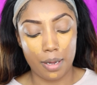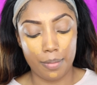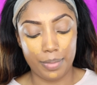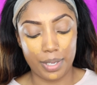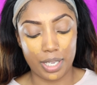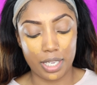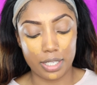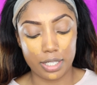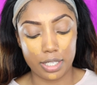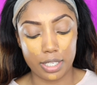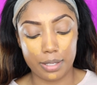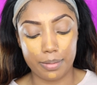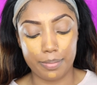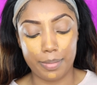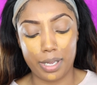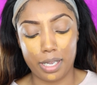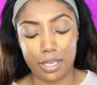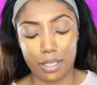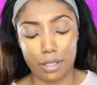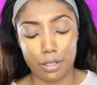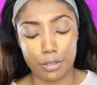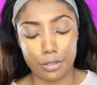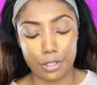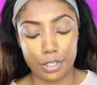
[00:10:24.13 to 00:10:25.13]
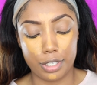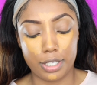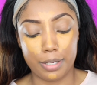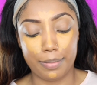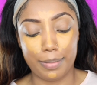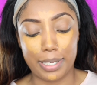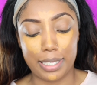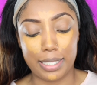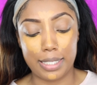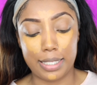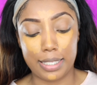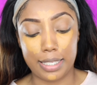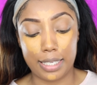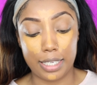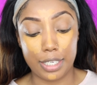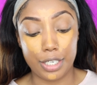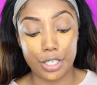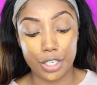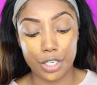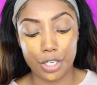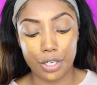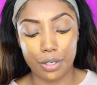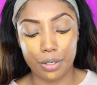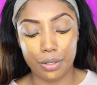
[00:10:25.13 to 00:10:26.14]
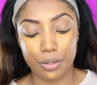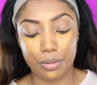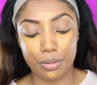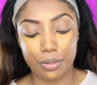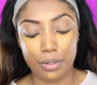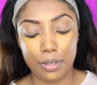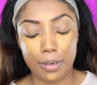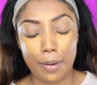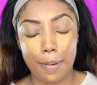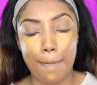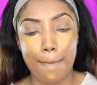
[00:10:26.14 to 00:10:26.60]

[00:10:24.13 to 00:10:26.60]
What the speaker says: because it's closest to my skin tone,